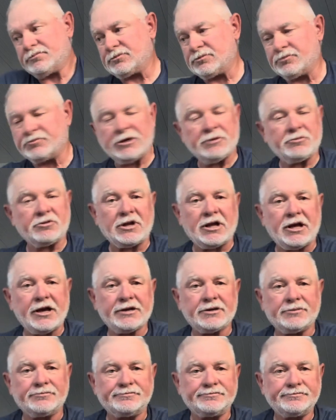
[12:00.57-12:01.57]
people like
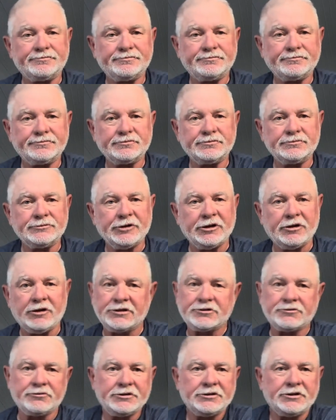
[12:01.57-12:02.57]
them.
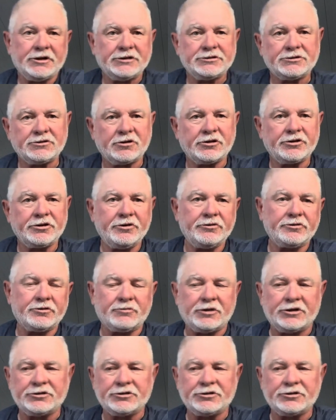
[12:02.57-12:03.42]
That's the reason I started using them.